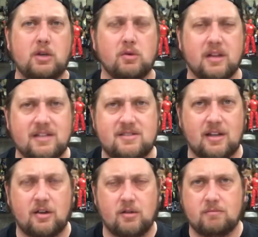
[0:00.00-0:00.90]
you list
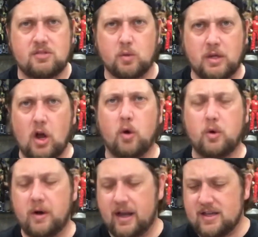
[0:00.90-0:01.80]
and so we know
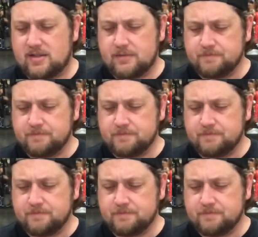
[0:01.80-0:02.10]
who it is?